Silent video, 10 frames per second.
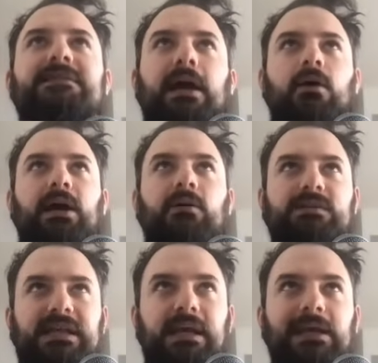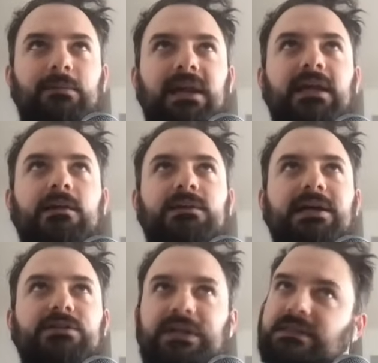down, I would say, and making it
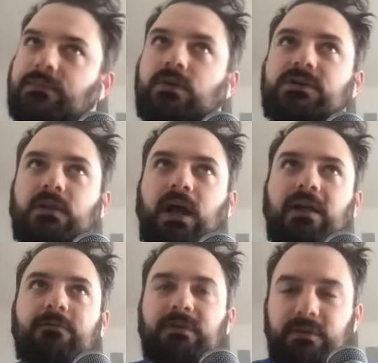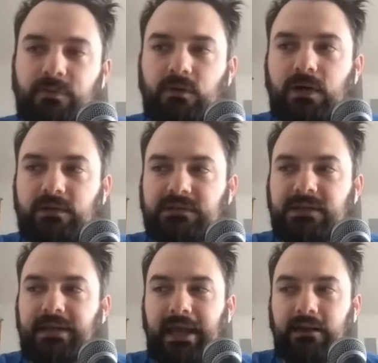digestible. Because a lot of people, I would say, in
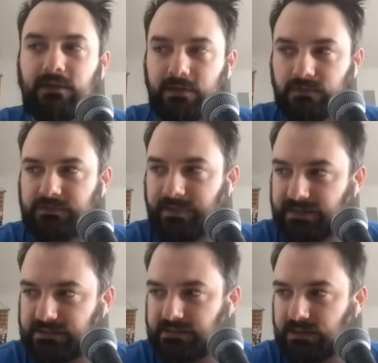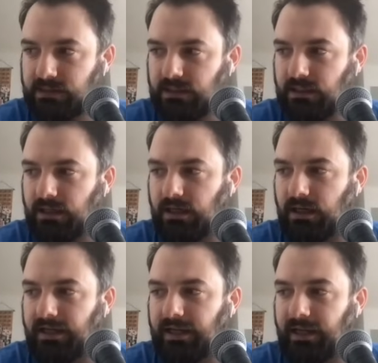the analytical space
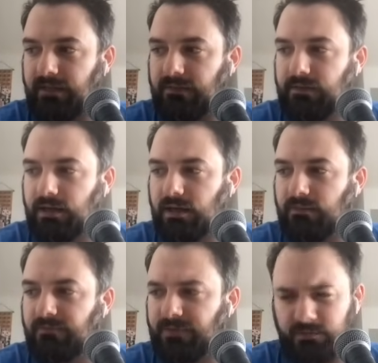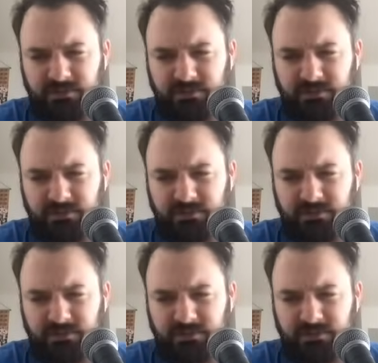and film